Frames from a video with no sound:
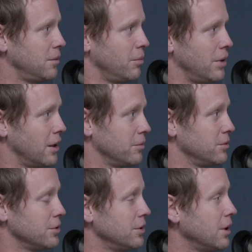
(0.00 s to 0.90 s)
I'm a man, I'm
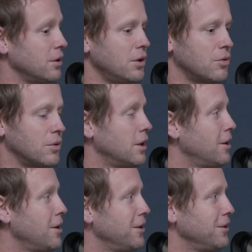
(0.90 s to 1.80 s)
supposed to do it. No,
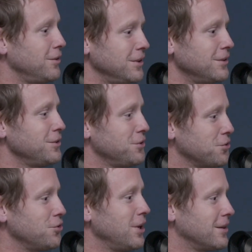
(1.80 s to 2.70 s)
this is your
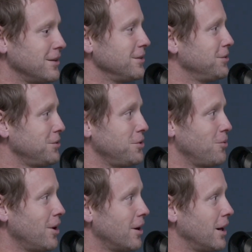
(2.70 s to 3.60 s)
strength. This is who
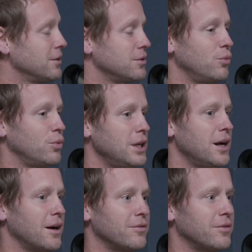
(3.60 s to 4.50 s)
you are. And so we
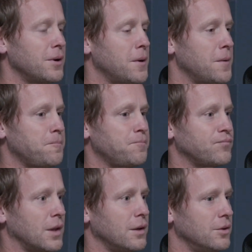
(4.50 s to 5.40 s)
have
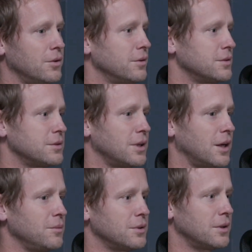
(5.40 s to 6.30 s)
you know, there's
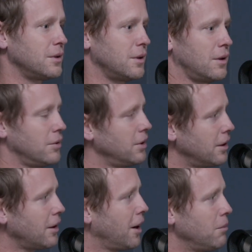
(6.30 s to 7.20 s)
times like, uh,
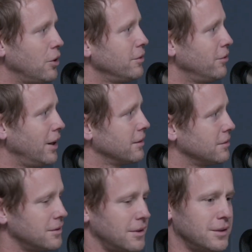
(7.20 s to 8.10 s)
okay, I mow the grass.